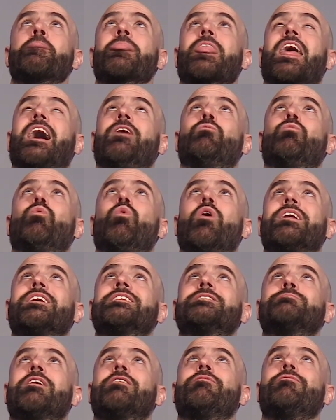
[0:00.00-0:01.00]
And what
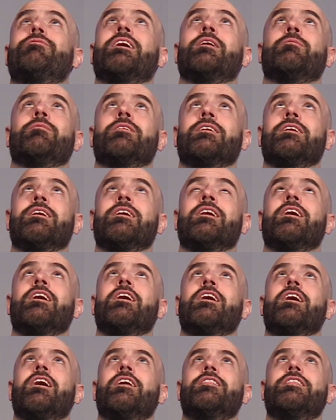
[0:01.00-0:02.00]
is my family
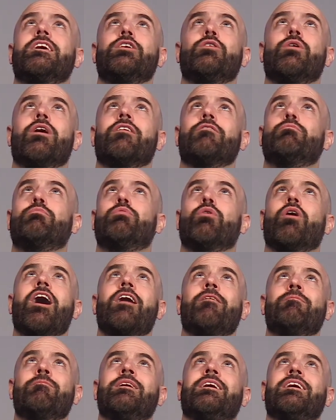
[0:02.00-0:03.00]
that you have
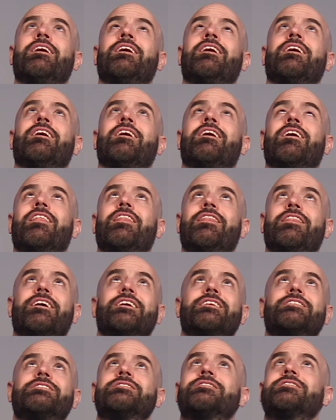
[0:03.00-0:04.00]
brought me
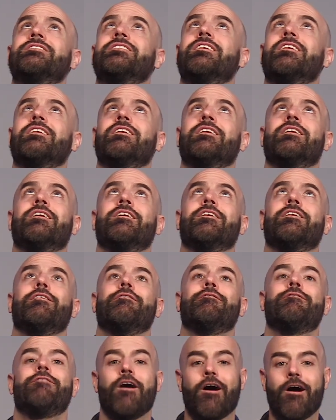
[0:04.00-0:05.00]
this
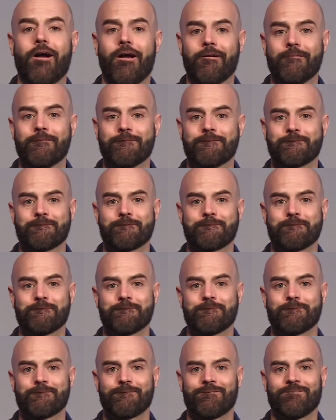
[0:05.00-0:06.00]
far?
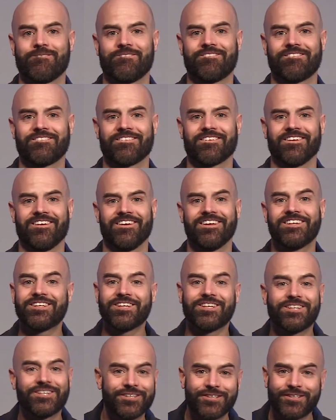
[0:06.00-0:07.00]
This
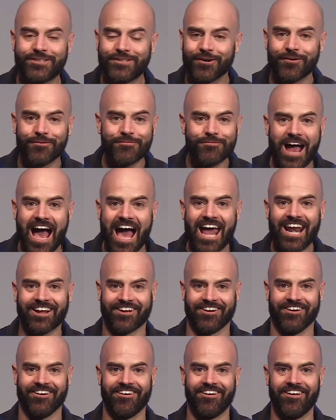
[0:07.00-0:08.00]
is so
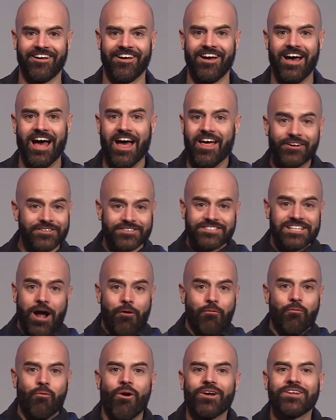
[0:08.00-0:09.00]
radical. There's
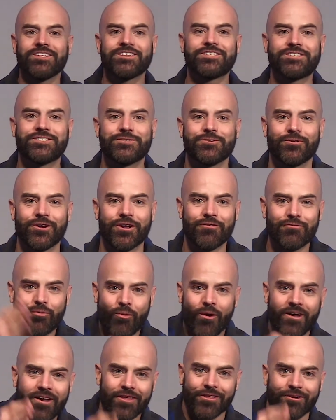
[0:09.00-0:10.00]
not one story of
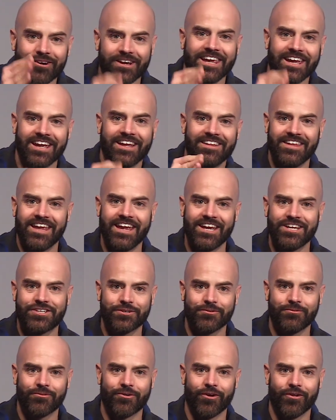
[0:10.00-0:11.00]
one other king in the
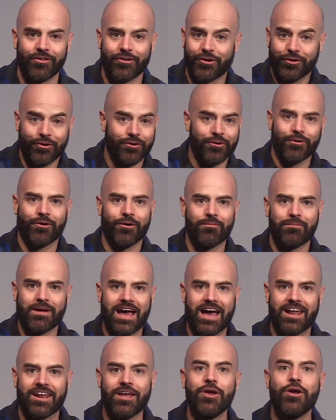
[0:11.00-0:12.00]
ancient world, good or
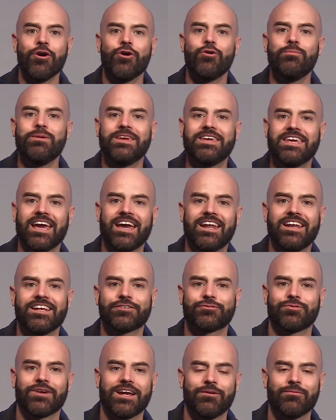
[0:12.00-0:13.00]
bad, who began
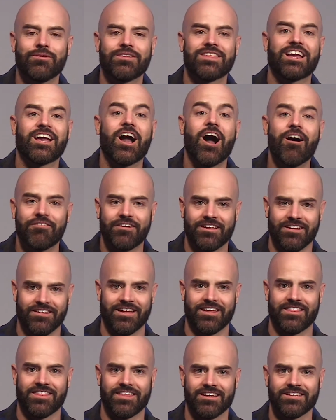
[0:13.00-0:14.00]
his reign with a covenant
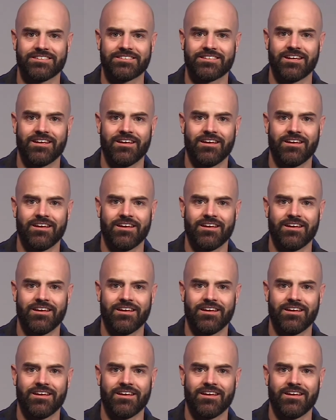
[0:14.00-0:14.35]
like this,